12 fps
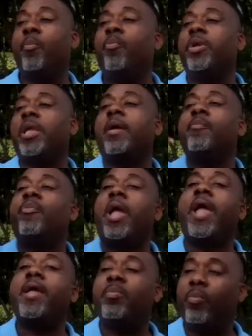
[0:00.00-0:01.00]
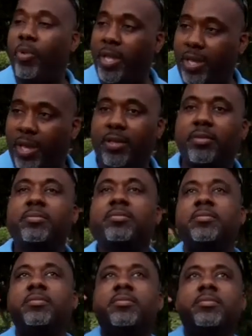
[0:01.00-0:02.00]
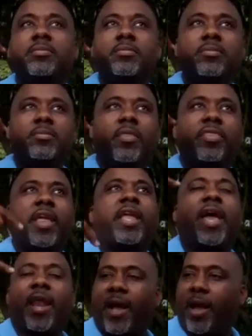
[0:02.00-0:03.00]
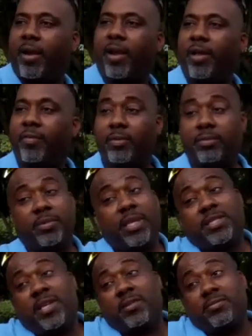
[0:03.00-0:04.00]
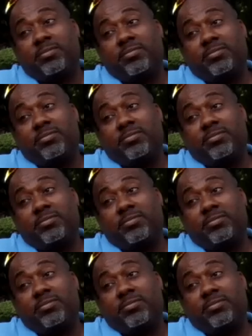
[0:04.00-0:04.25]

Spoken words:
and we can think at a higher level. That's it.